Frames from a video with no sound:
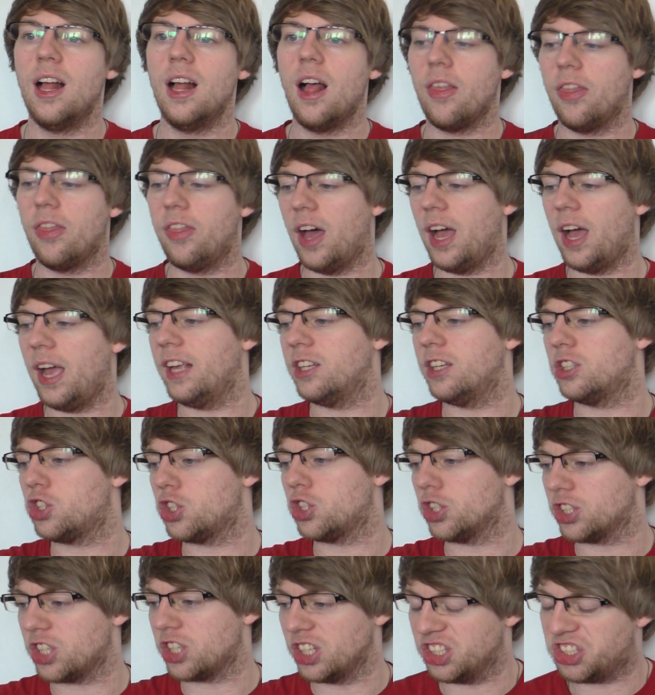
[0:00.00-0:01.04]
that is
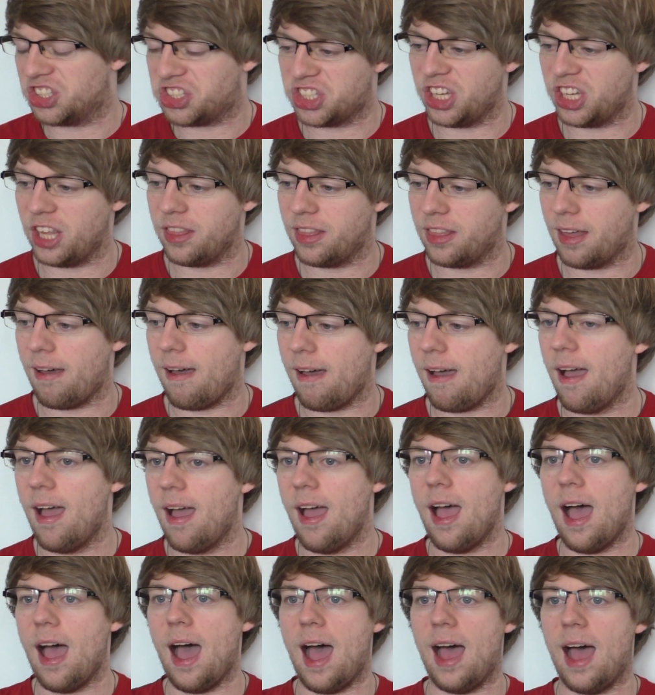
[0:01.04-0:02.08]
just going to sit there
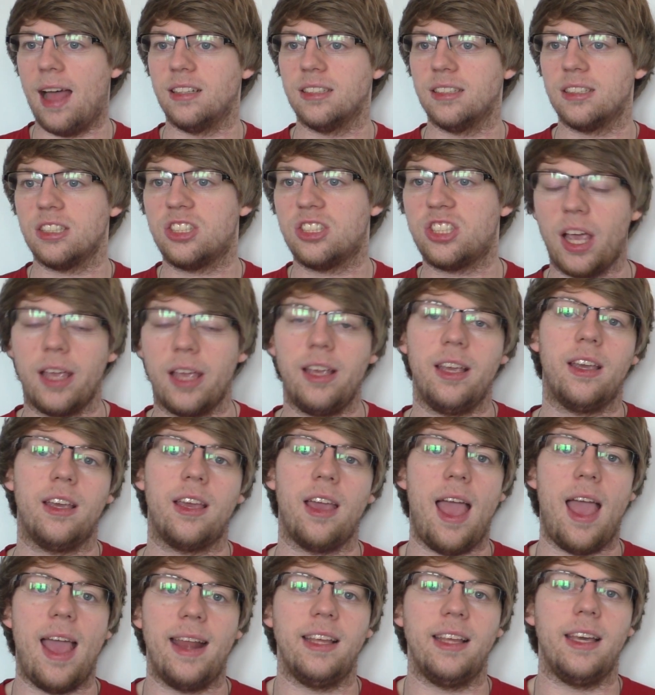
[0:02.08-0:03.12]
and take
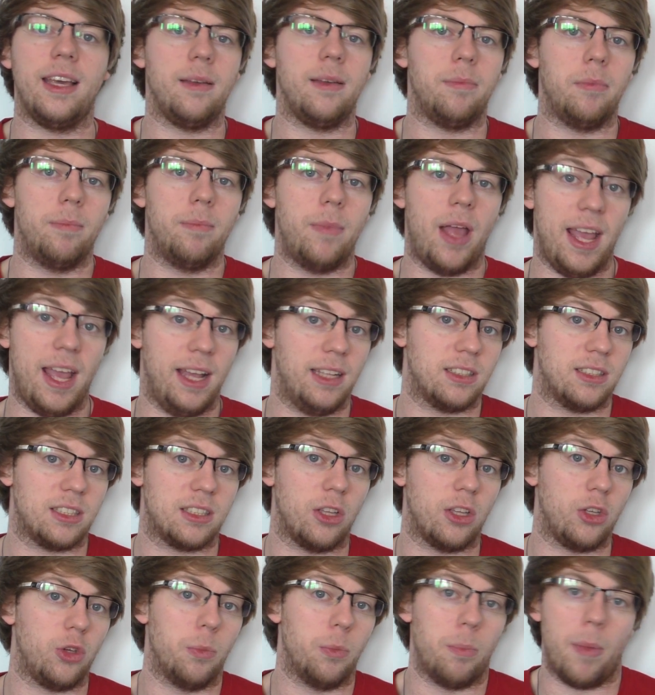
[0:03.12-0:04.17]
any hits that
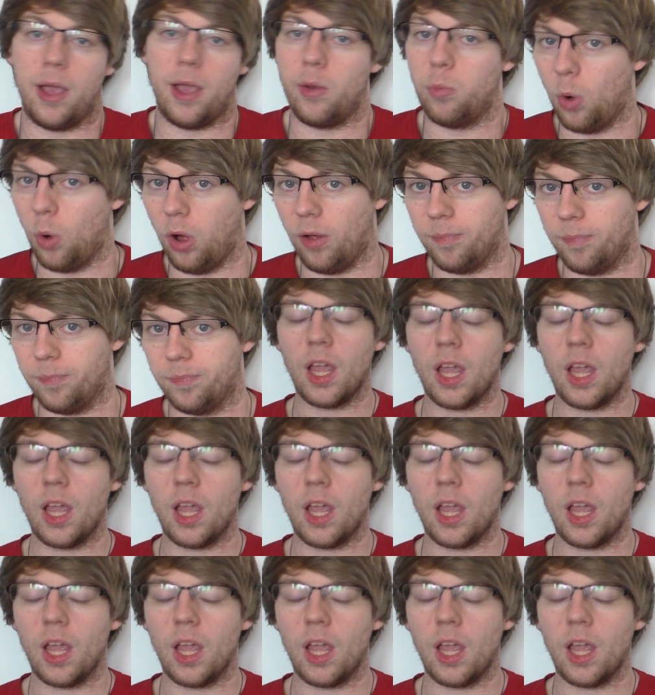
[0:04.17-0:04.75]
you may want.